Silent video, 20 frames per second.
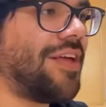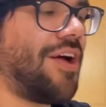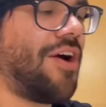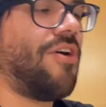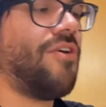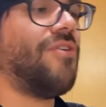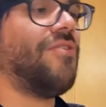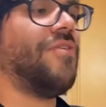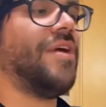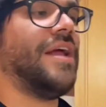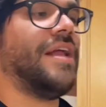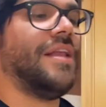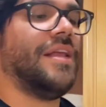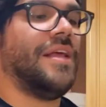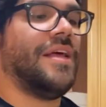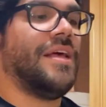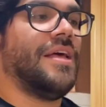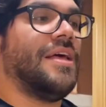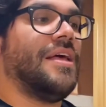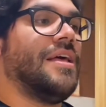All right.
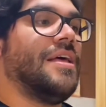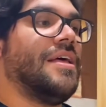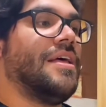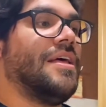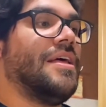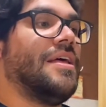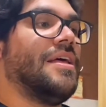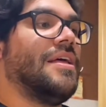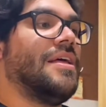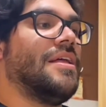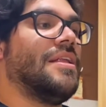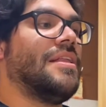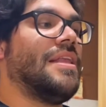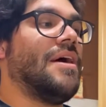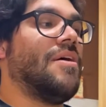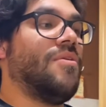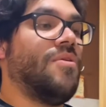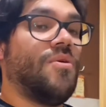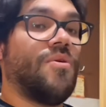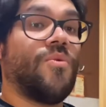
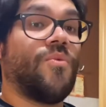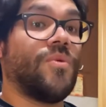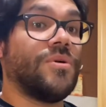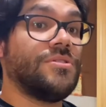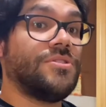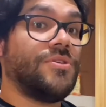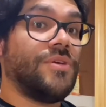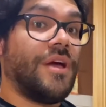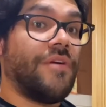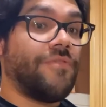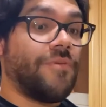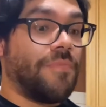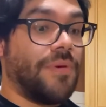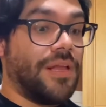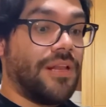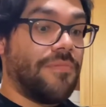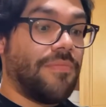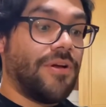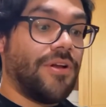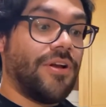Now, once you have your
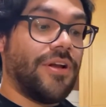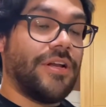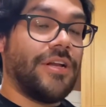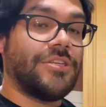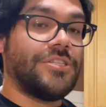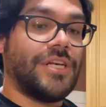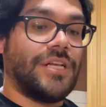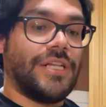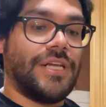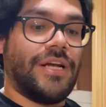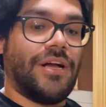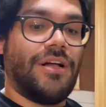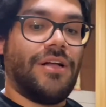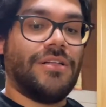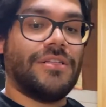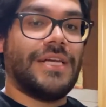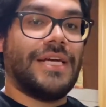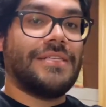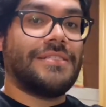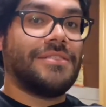peanut butter and your jelly all
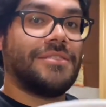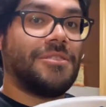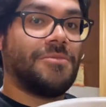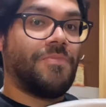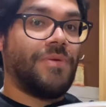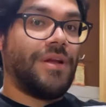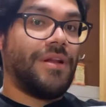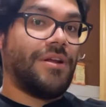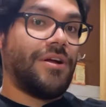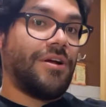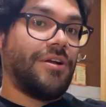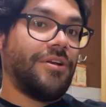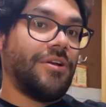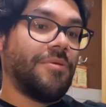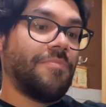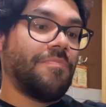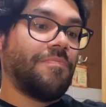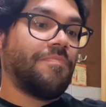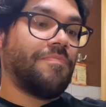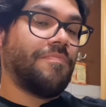nice and spread on
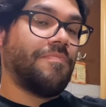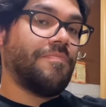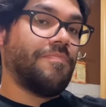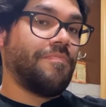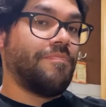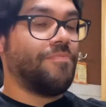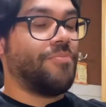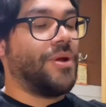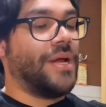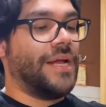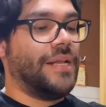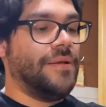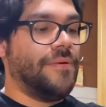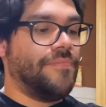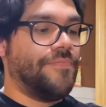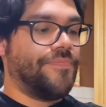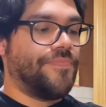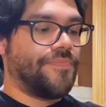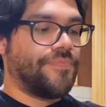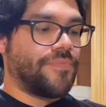your bread,
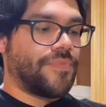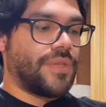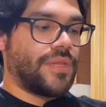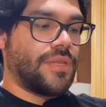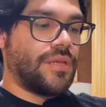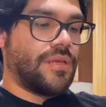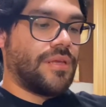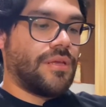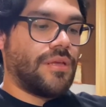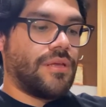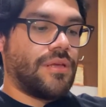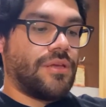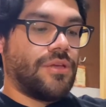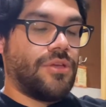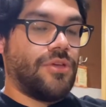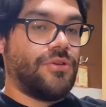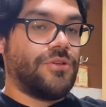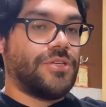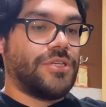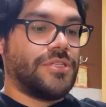
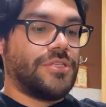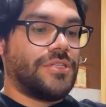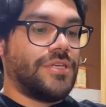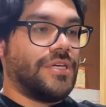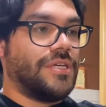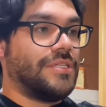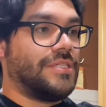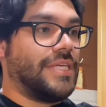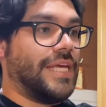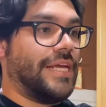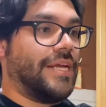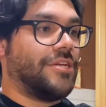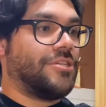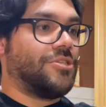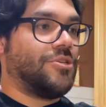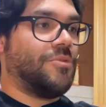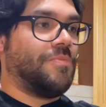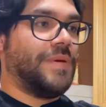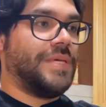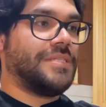you just take your
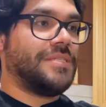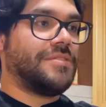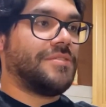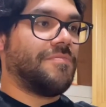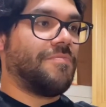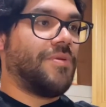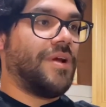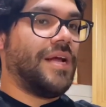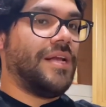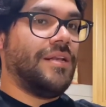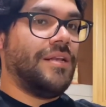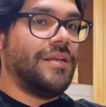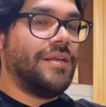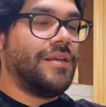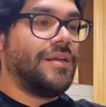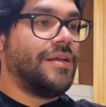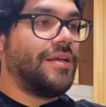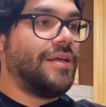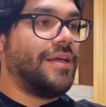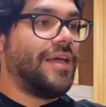two pieces of bread
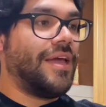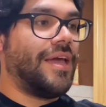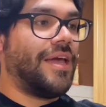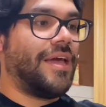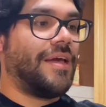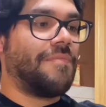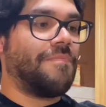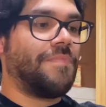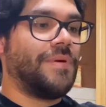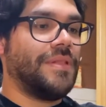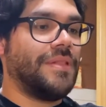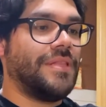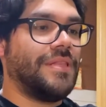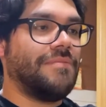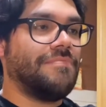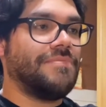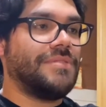and put them